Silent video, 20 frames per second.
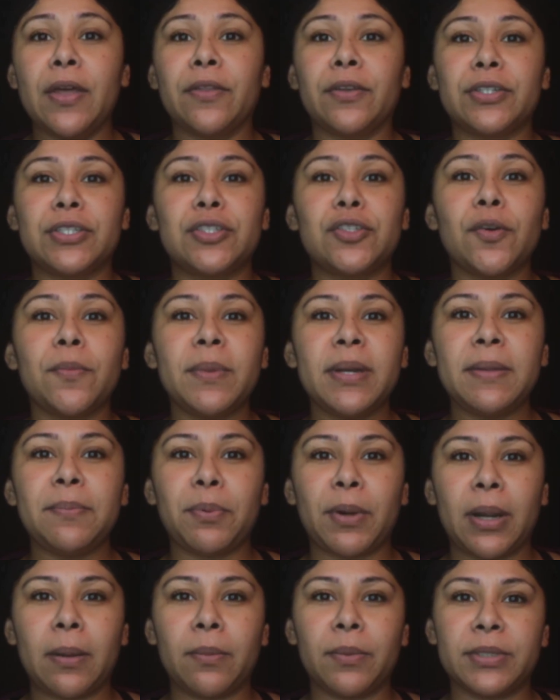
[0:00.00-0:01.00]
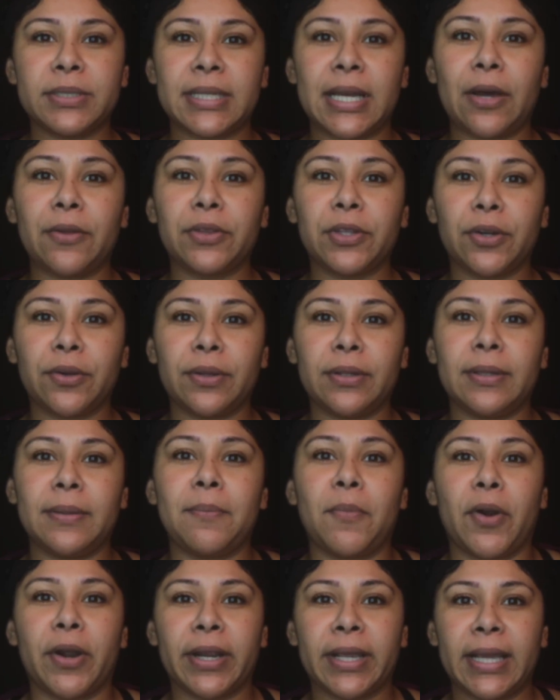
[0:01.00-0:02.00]
There's so many primers out there in the
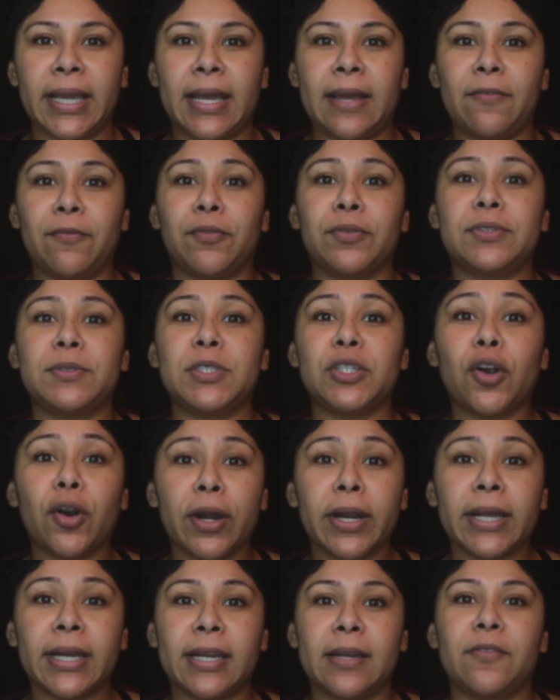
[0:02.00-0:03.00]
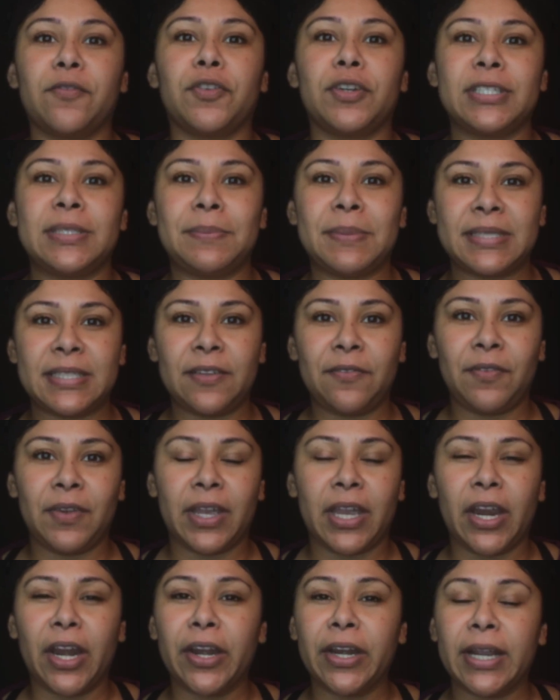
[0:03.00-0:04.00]
market targeted for a
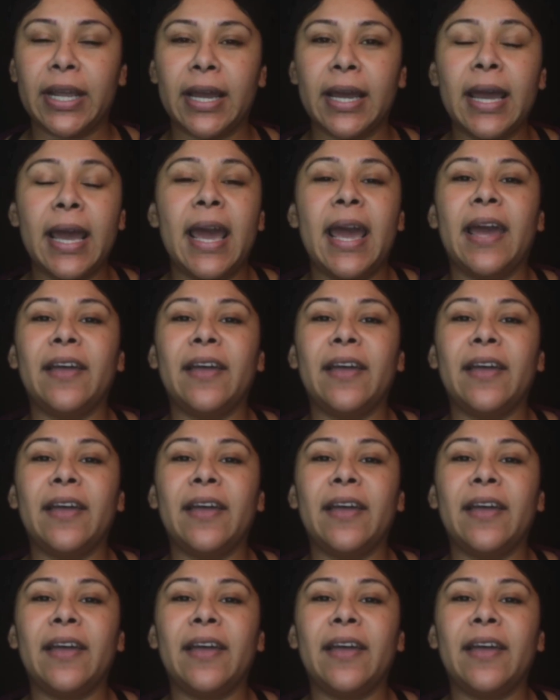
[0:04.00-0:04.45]
specific area,